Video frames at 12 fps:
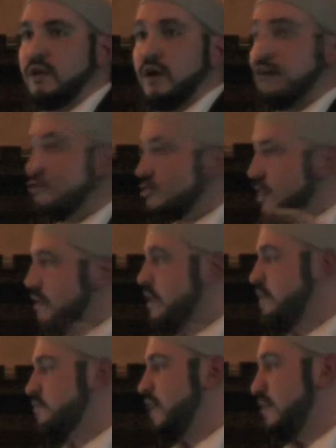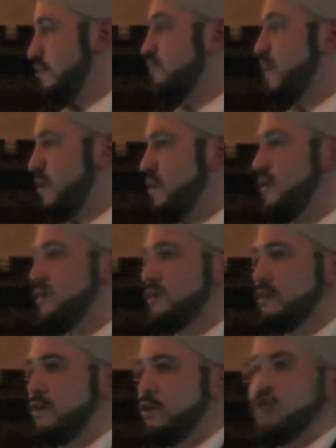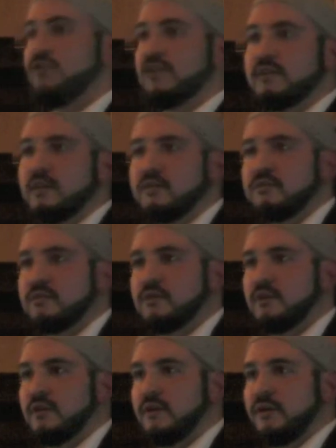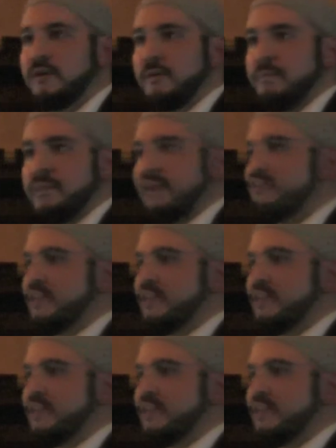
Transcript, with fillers: Are you saying that's inferior? Who said this? It